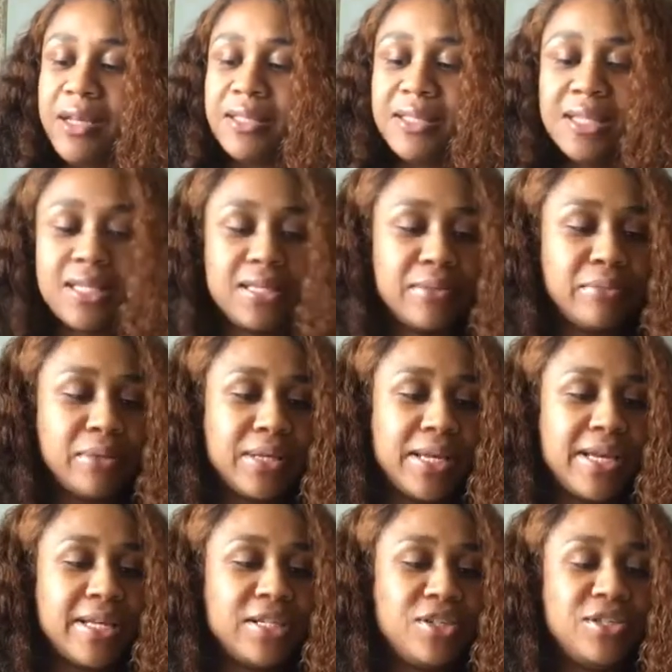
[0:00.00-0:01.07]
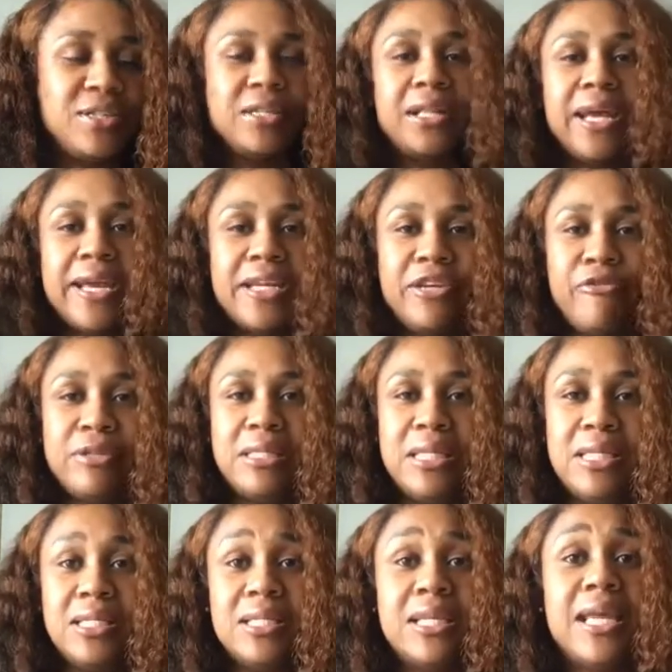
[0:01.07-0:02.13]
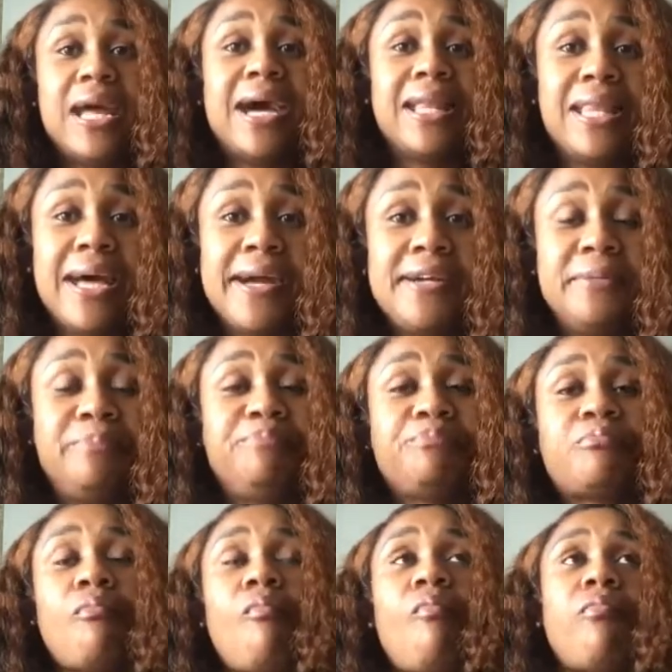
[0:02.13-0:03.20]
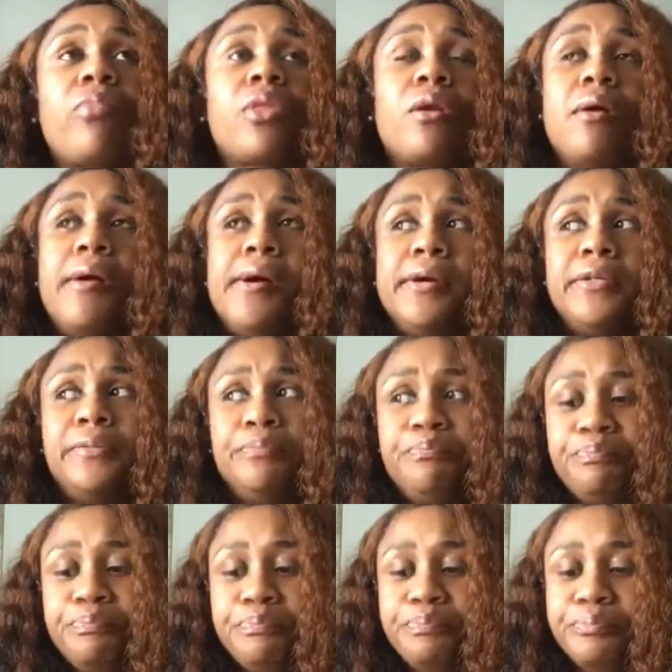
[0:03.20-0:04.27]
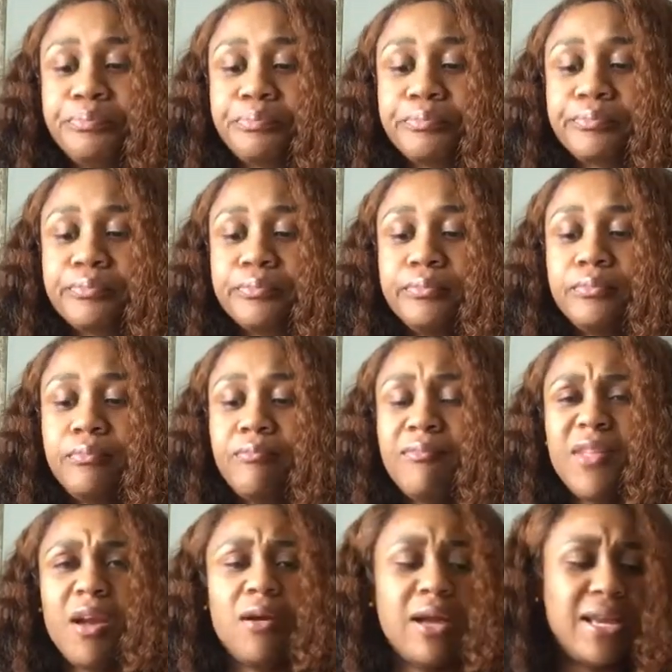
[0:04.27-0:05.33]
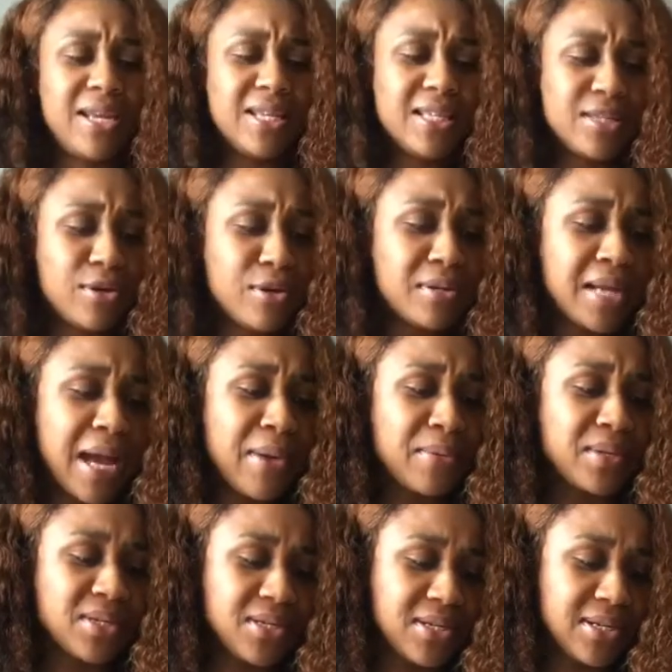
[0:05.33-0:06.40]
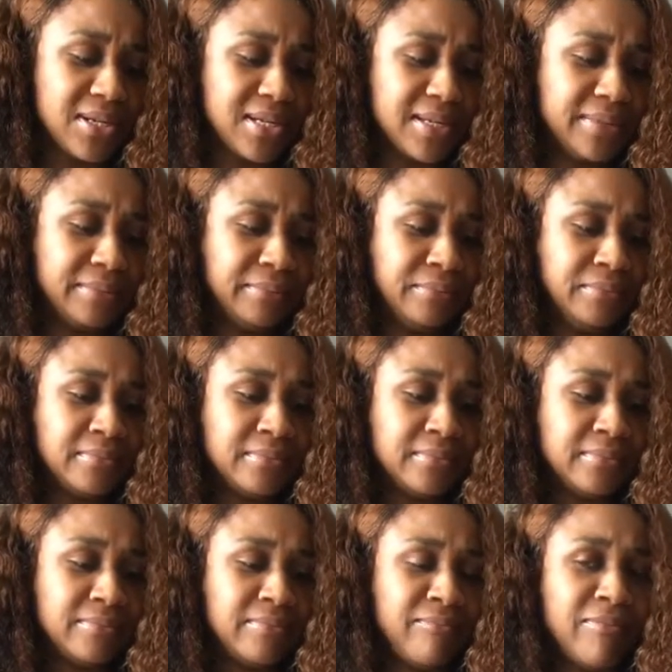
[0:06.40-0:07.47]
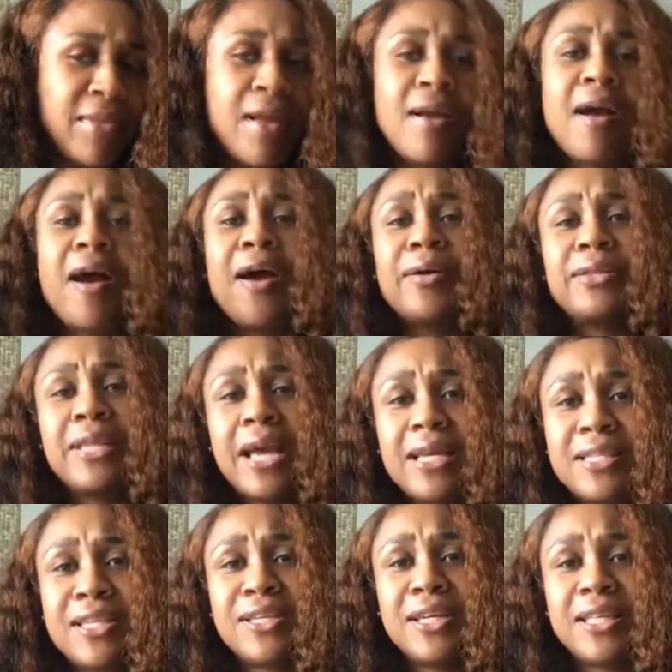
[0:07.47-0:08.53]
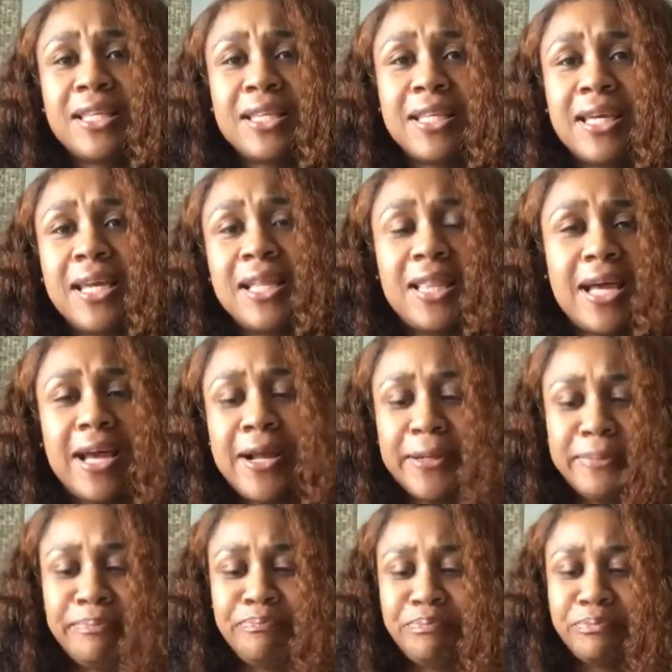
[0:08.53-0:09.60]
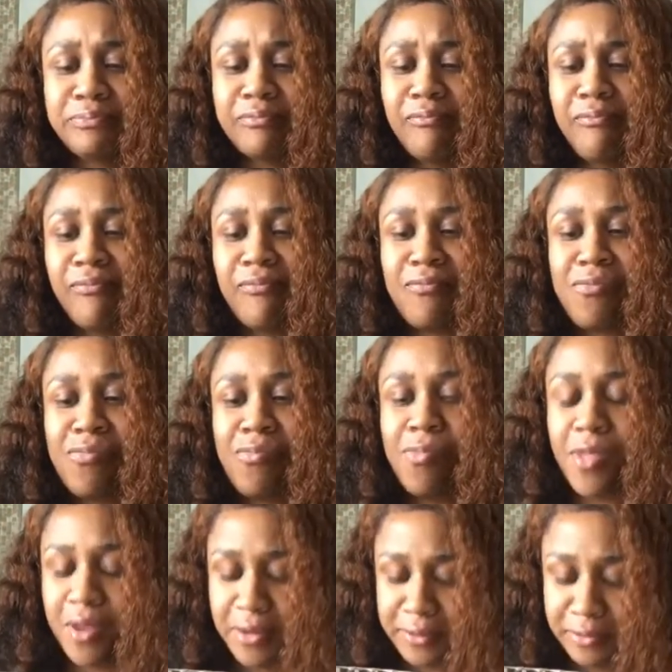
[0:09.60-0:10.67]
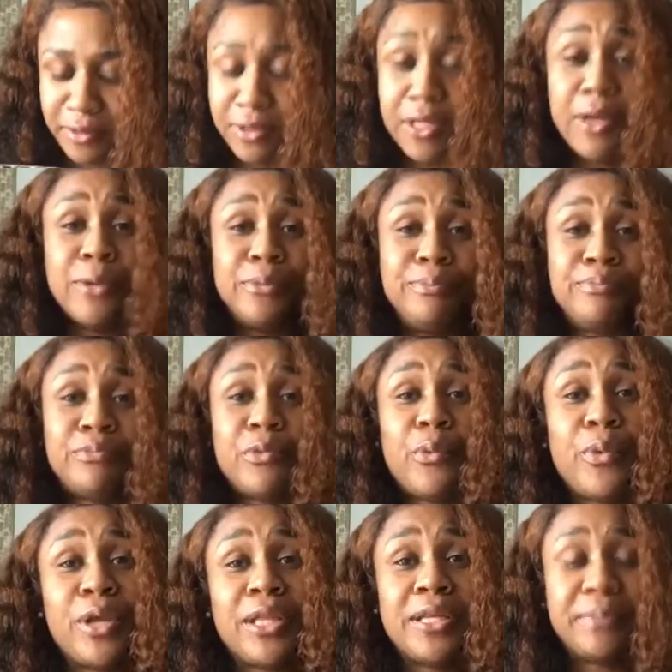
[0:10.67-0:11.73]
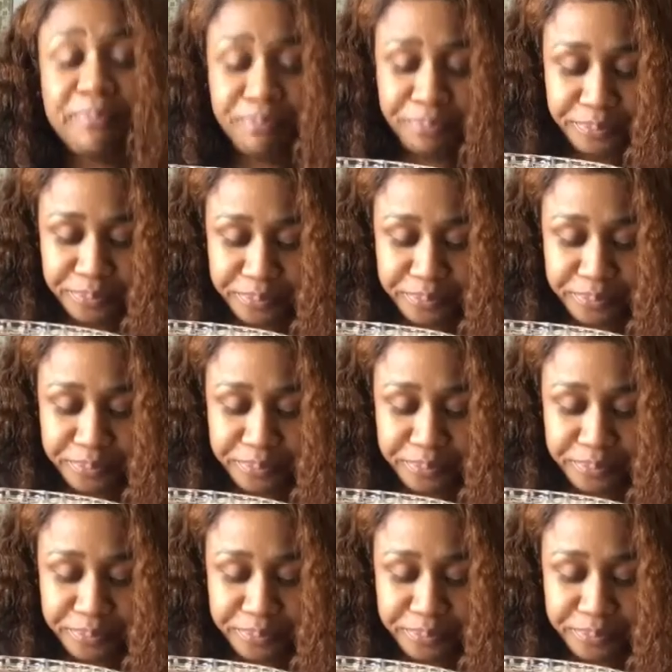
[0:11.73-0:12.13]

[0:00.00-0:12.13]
season blend, just a lot of different seasons that I like. And it turned out good. That's another thing, like, so really,